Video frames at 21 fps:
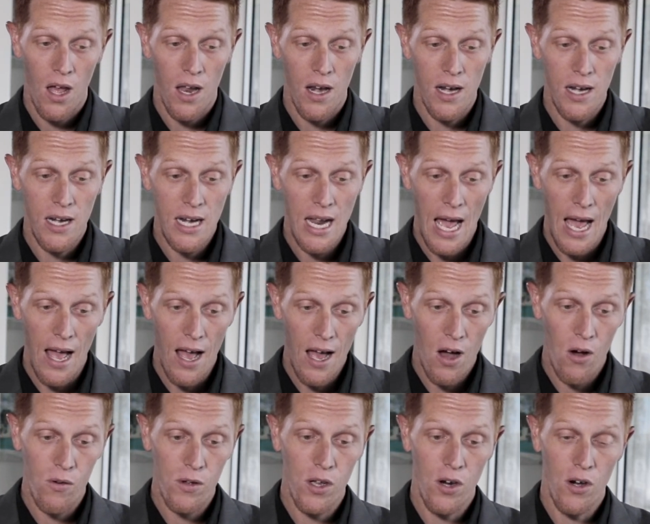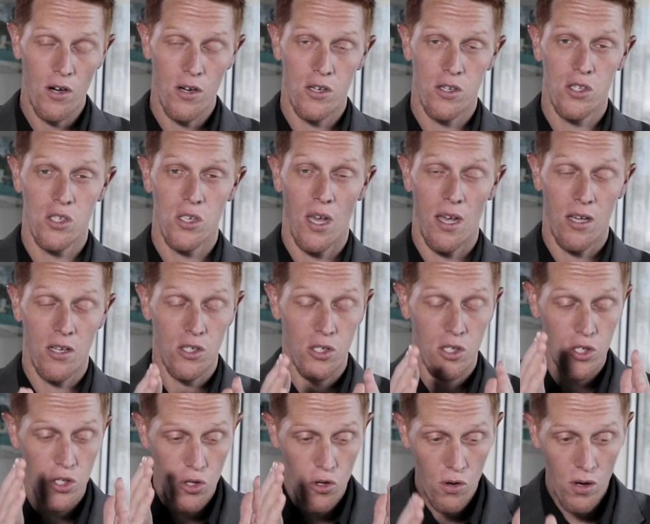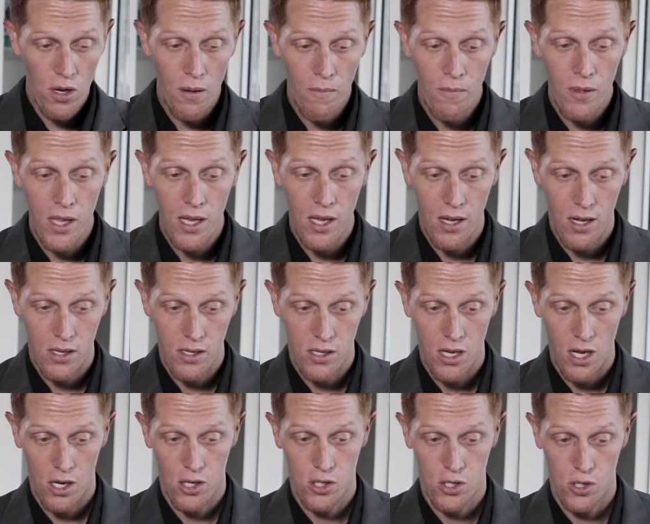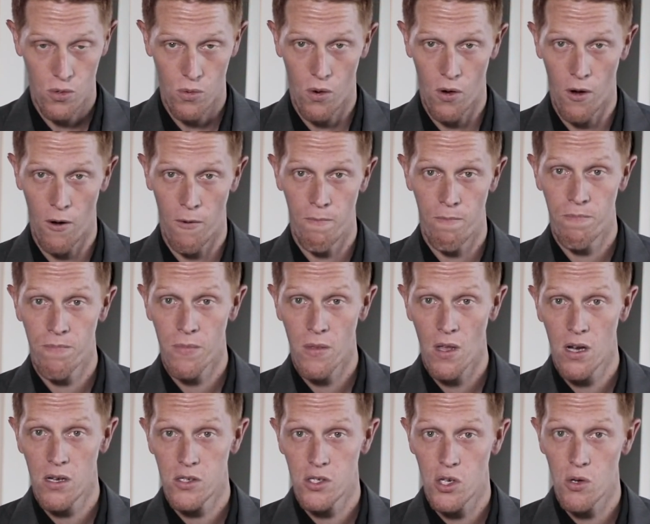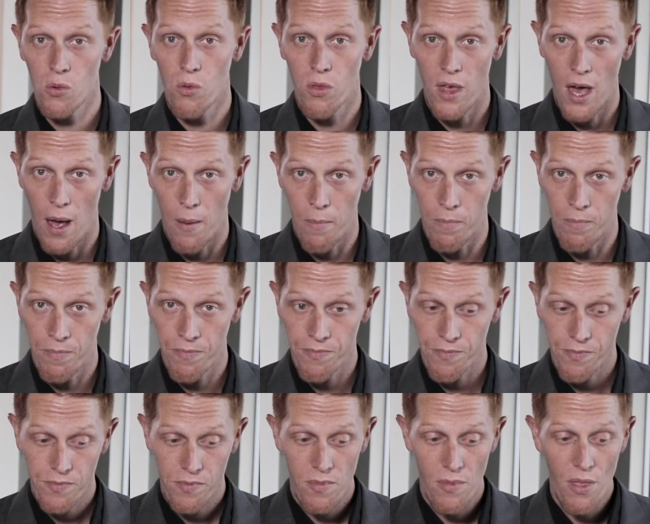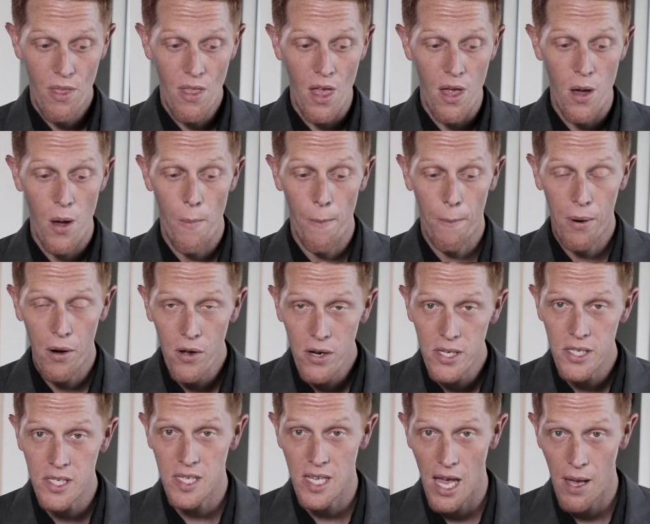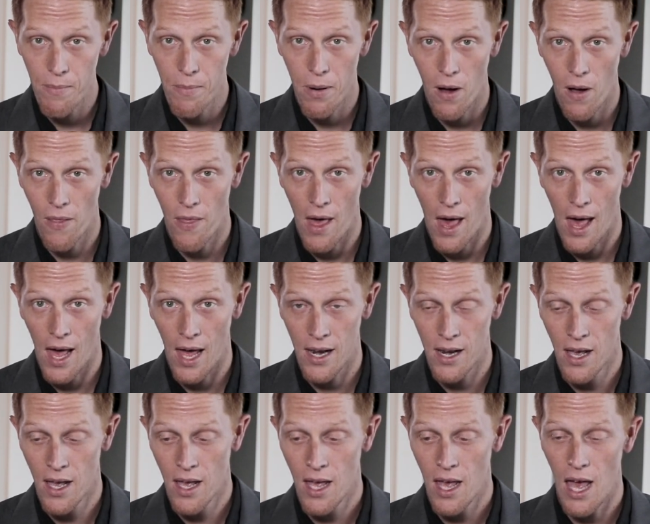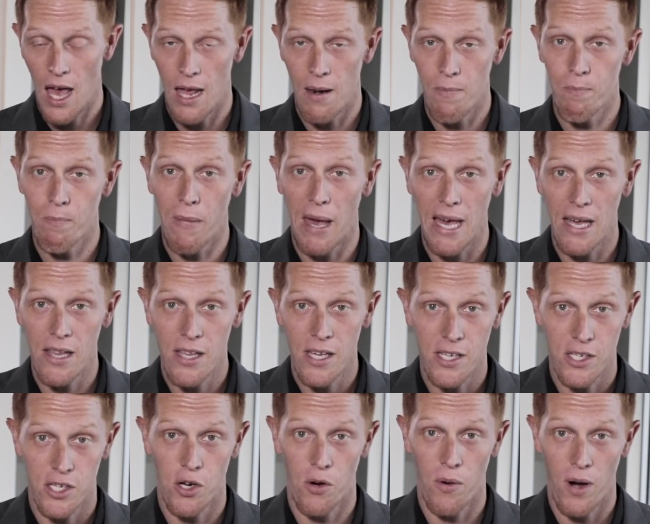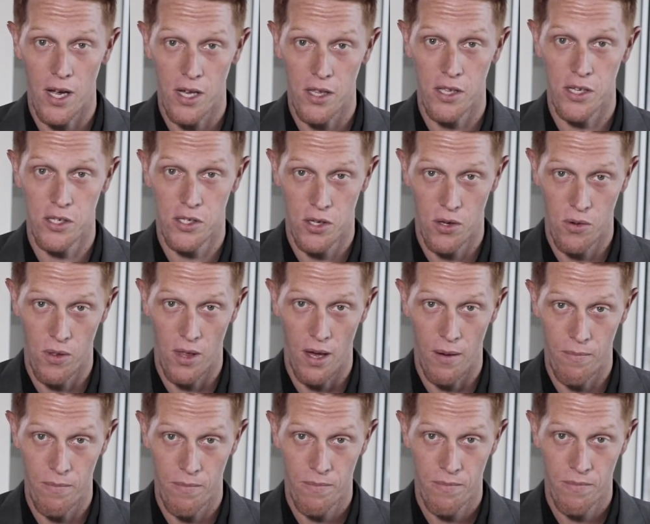Now you're extremely contextual to them. Put a stamp on that and mail it directly to them.